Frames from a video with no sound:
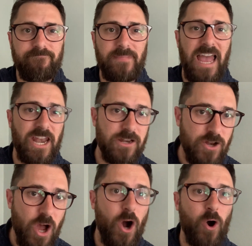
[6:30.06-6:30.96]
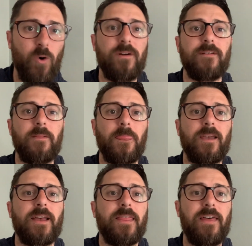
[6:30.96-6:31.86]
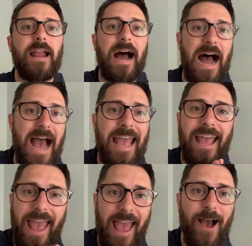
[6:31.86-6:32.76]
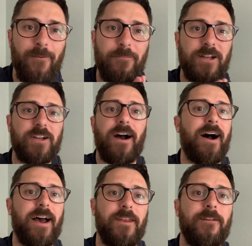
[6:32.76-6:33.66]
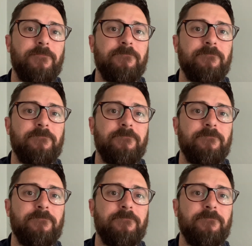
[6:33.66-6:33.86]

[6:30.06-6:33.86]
and know that I am God,